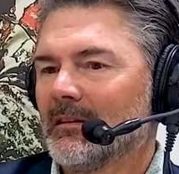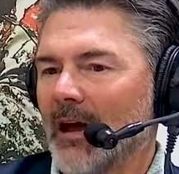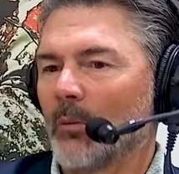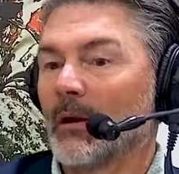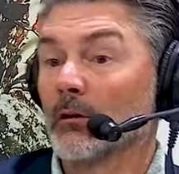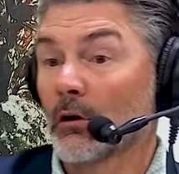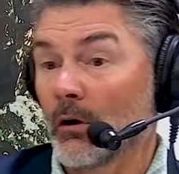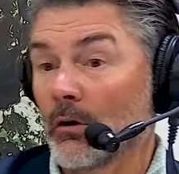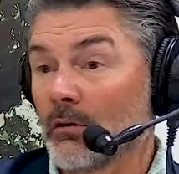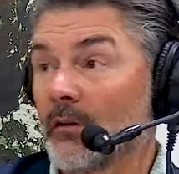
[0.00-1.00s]
that we
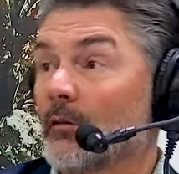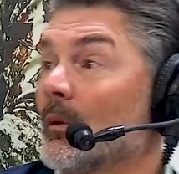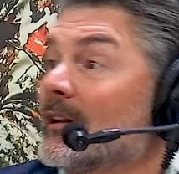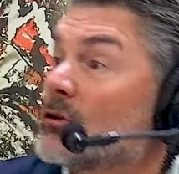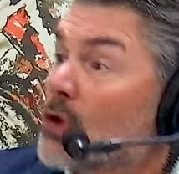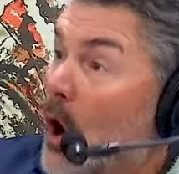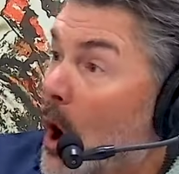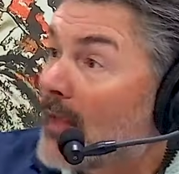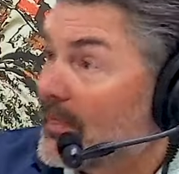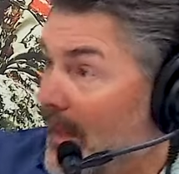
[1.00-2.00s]
learned that if we
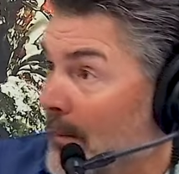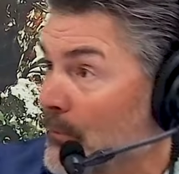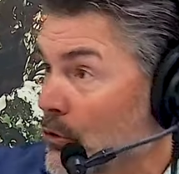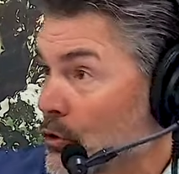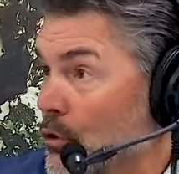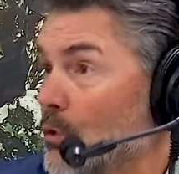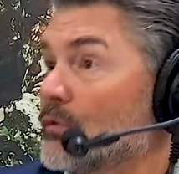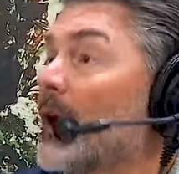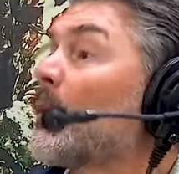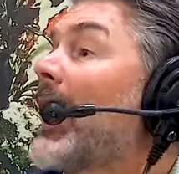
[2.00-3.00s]
taught them the
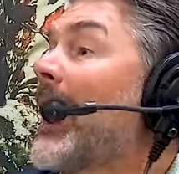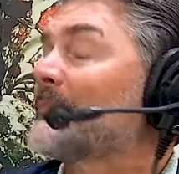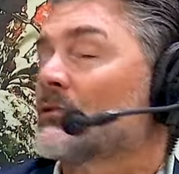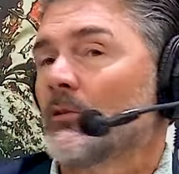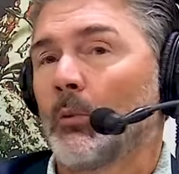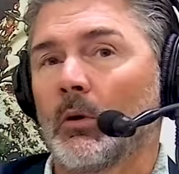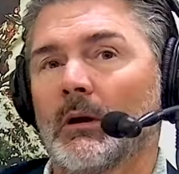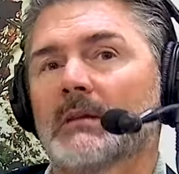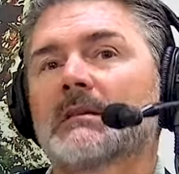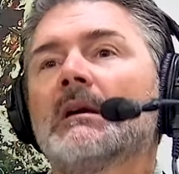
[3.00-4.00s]
truth, they were apt to support
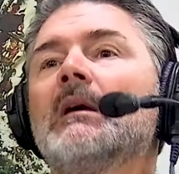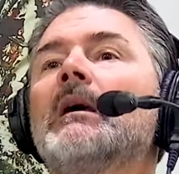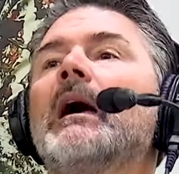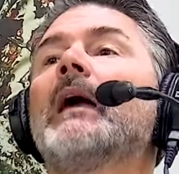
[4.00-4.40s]
us.